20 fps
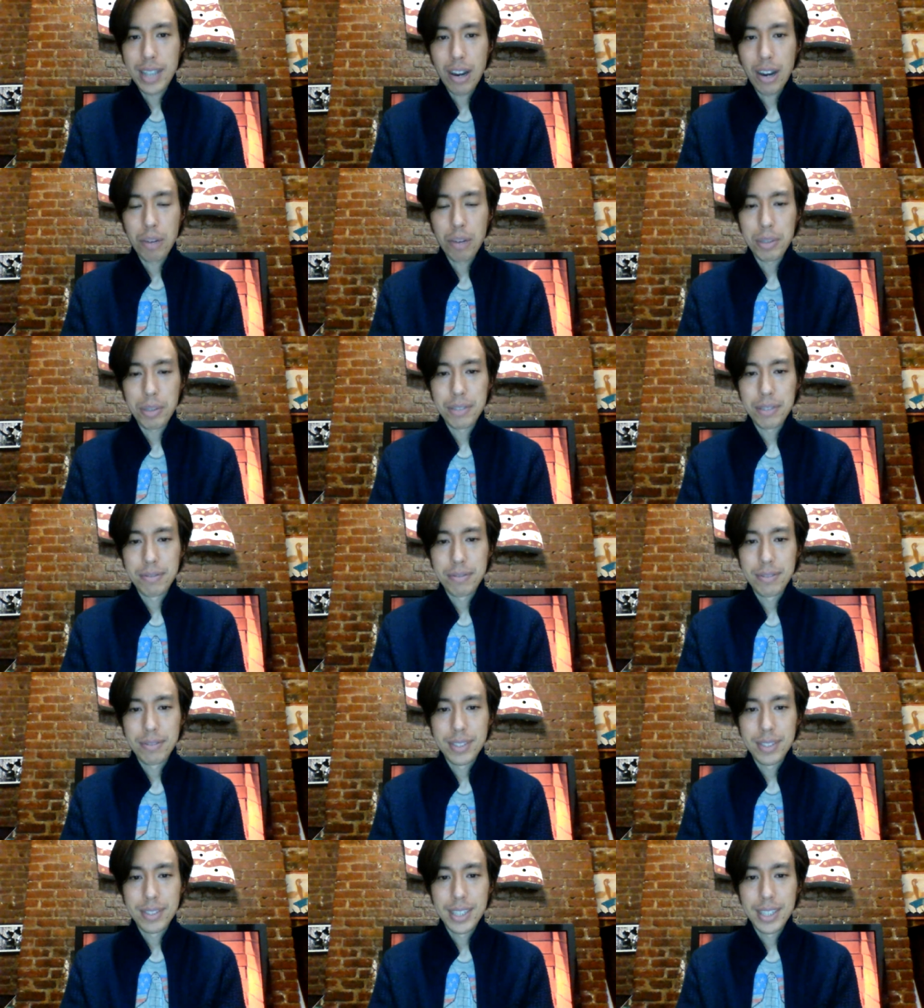terrible.
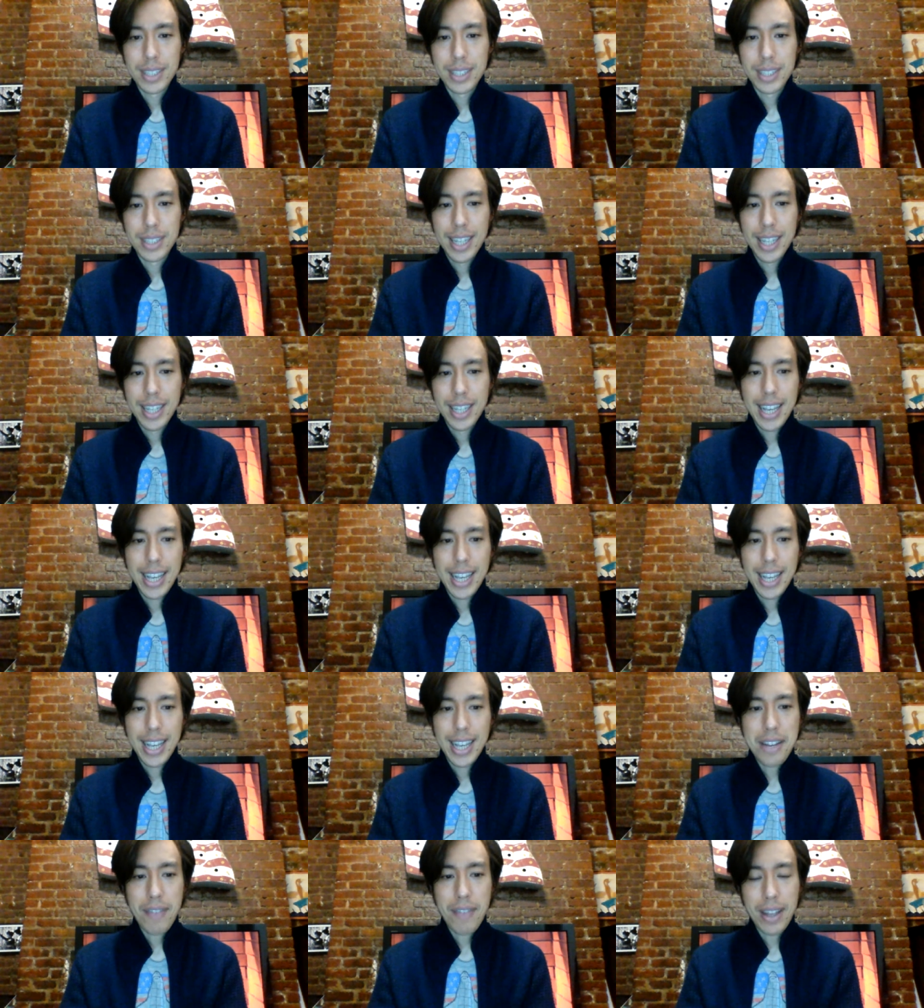
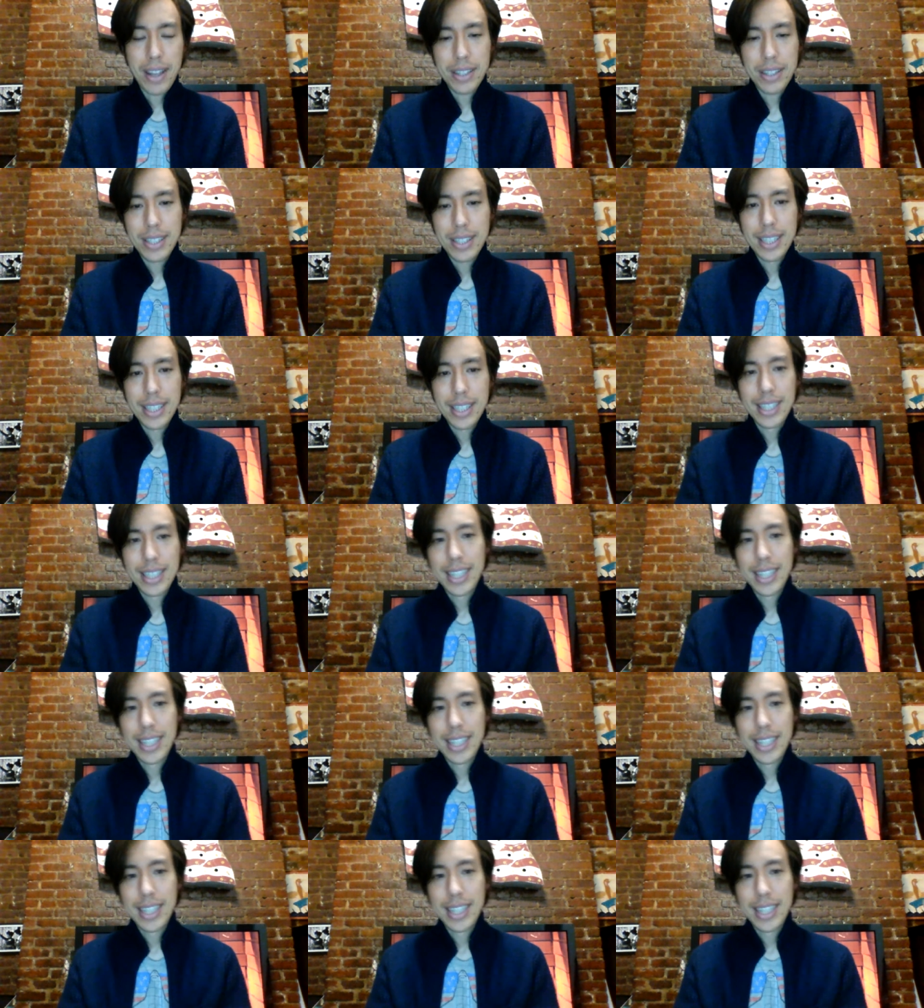In any event,